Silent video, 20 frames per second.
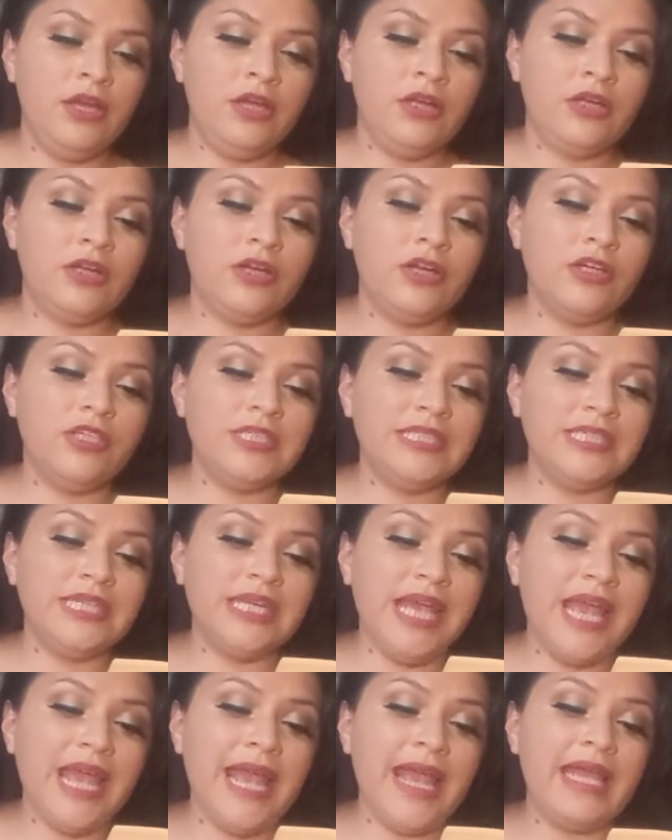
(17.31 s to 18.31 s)

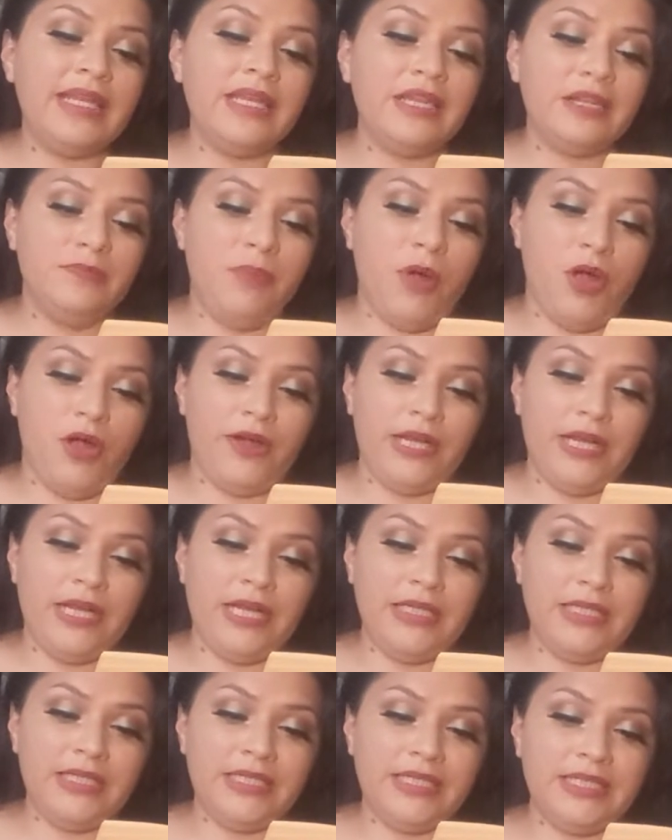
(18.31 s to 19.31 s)
Kirsty hated
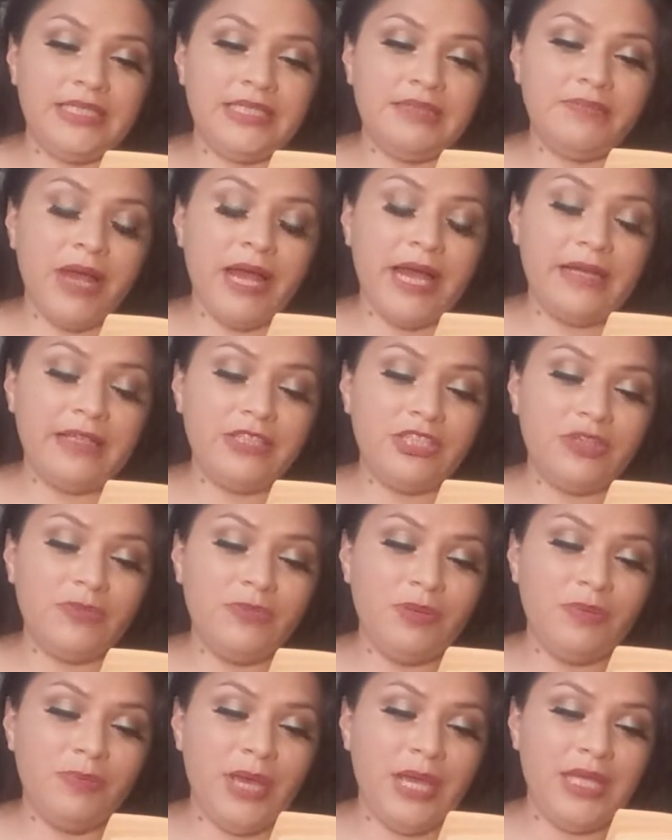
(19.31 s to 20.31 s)
parties, the smiles to
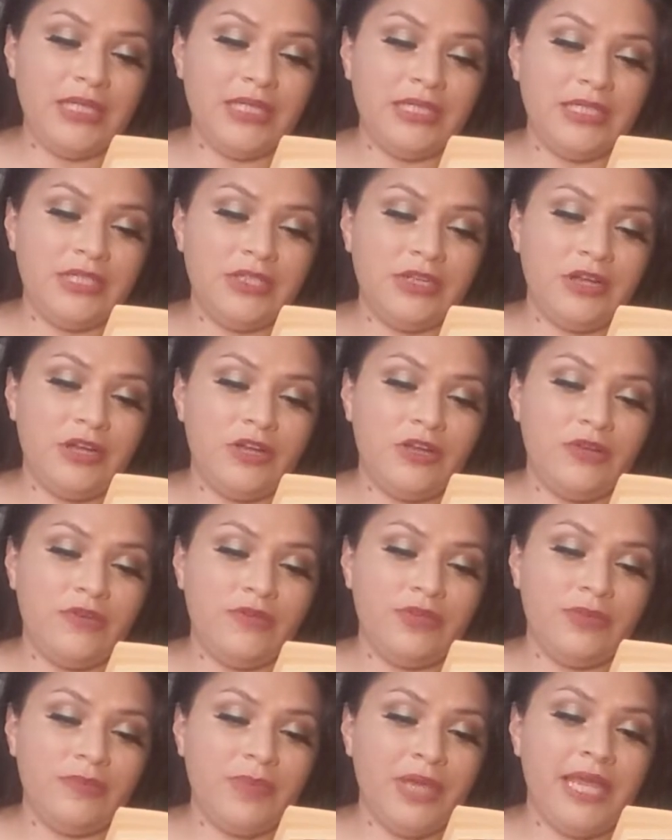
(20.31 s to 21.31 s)
be pasted on
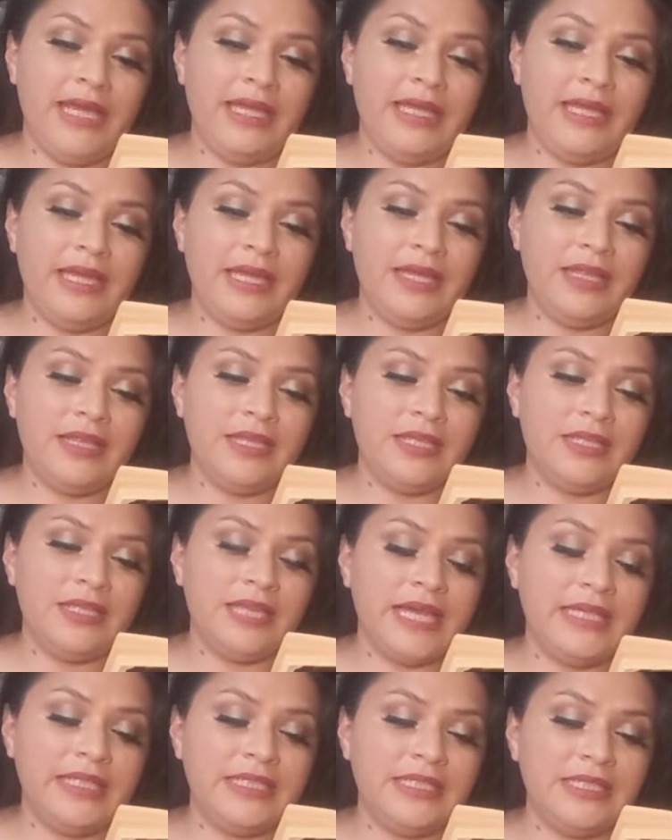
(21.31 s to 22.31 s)
over the panic, the
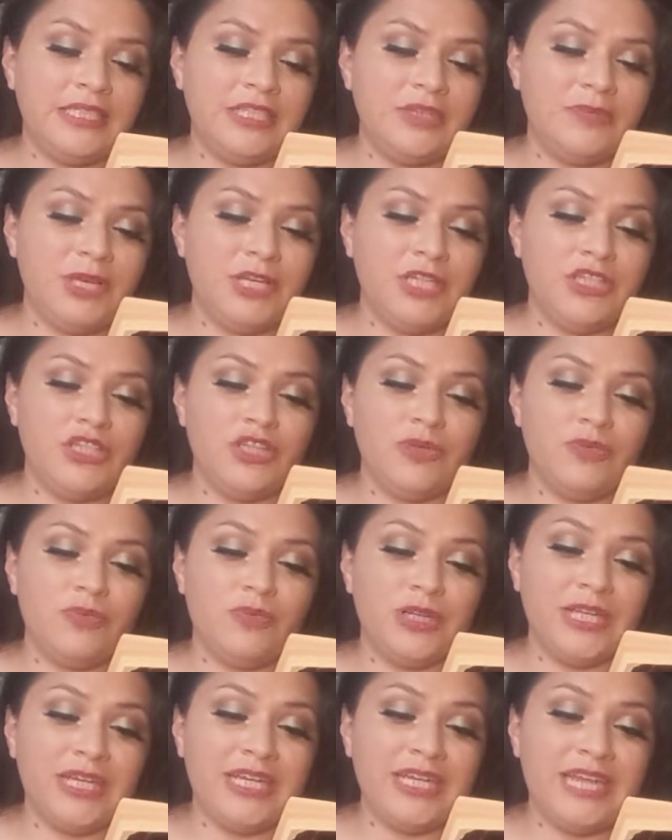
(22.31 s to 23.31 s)
glances to be
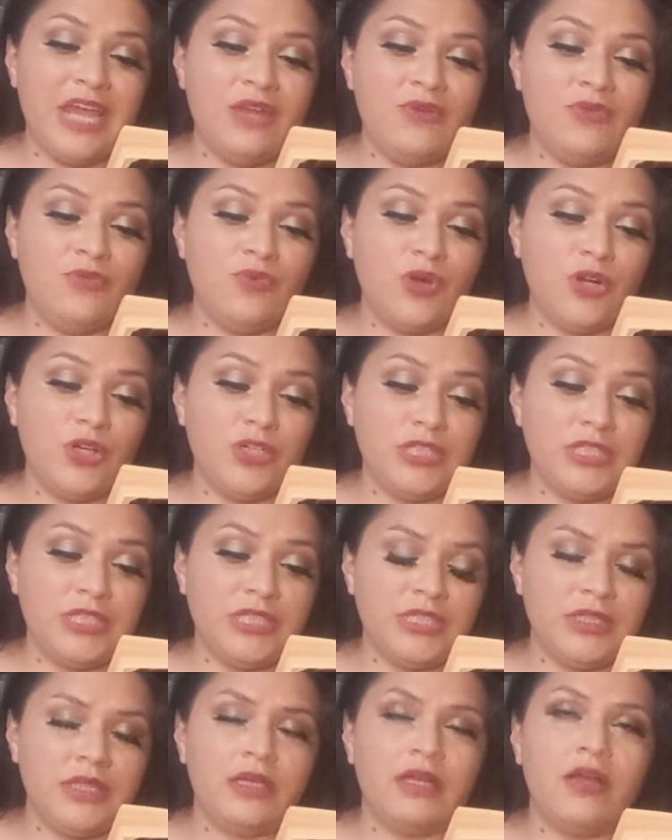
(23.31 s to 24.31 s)
interpreted, and
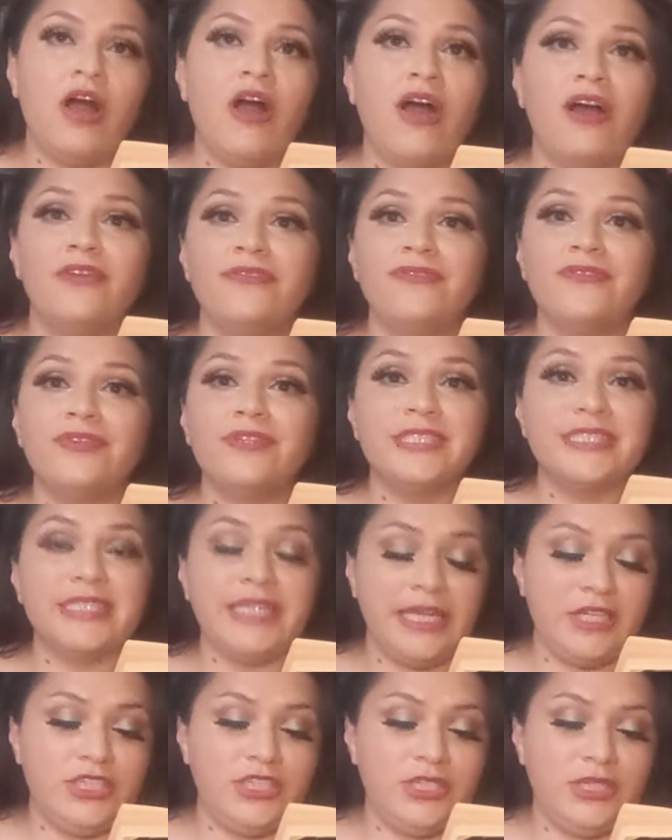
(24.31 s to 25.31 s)
worst, the
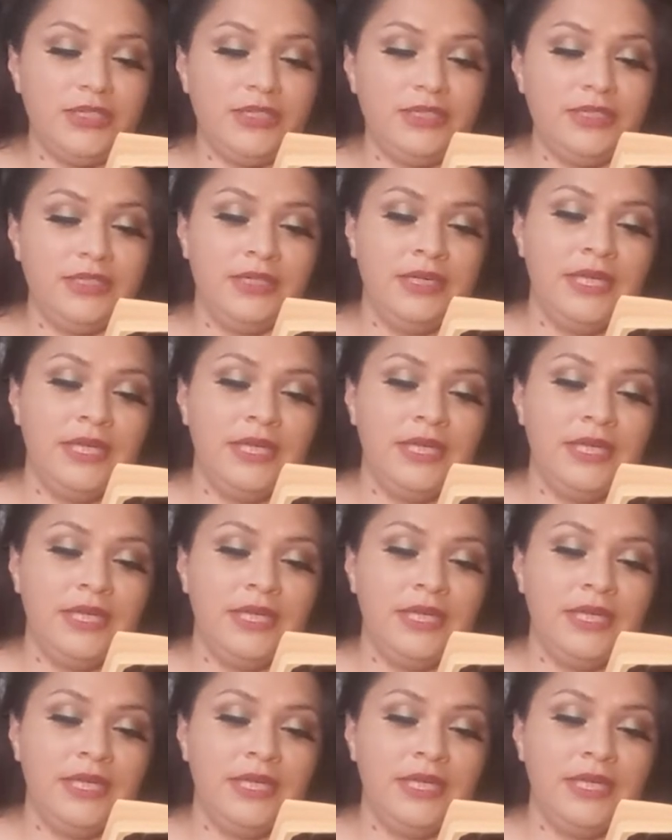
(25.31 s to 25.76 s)
conversation.